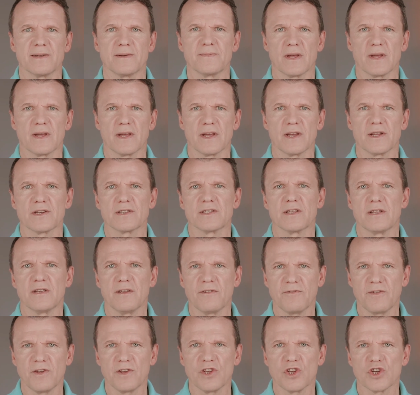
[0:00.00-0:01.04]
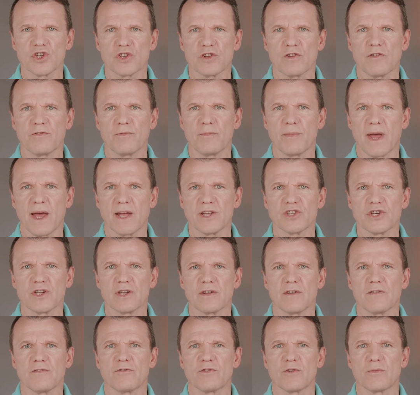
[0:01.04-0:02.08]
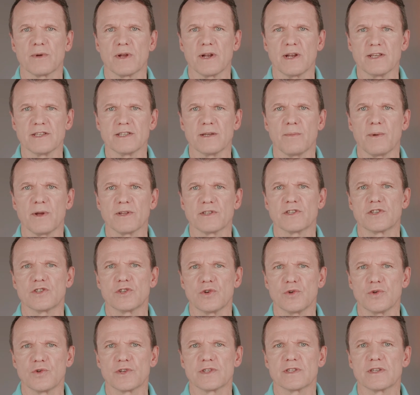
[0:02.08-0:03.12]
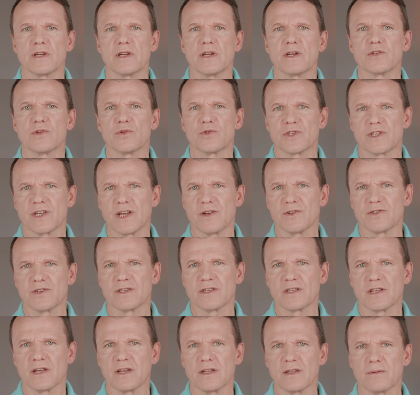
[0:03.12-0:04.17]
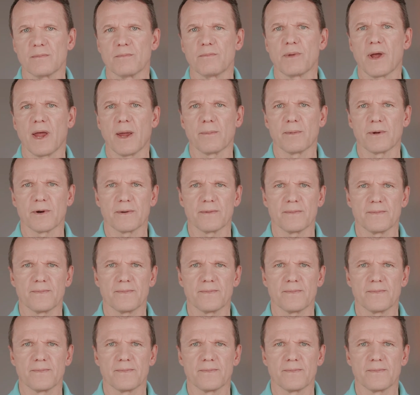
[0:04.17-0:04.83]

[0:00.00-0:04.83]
Here's the definition of matching from Elizabeth Stewart's 2010 paper.